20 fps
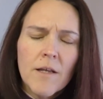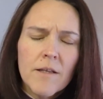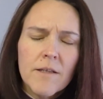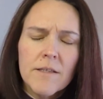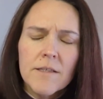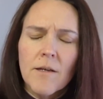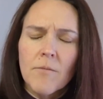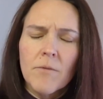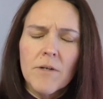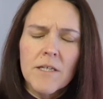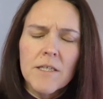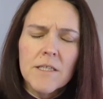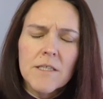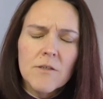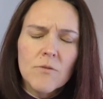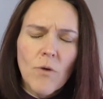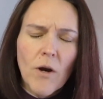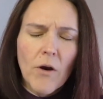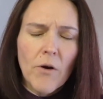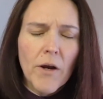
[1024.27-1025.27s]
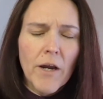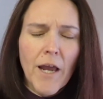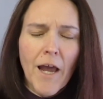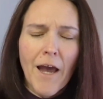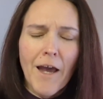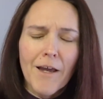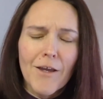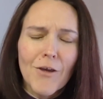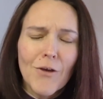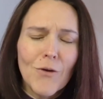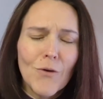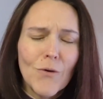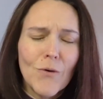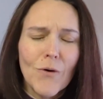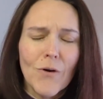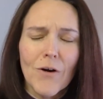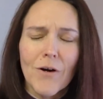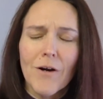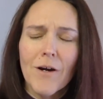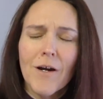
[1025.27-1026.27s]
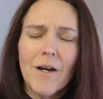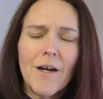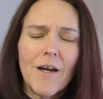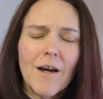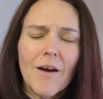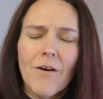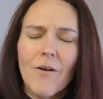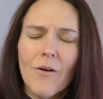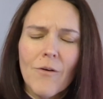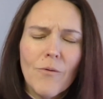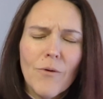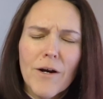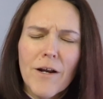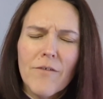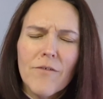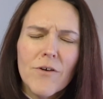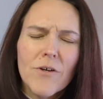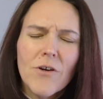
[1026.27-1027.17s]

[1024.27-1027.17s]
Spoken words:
somebody's swearing at you or whatever.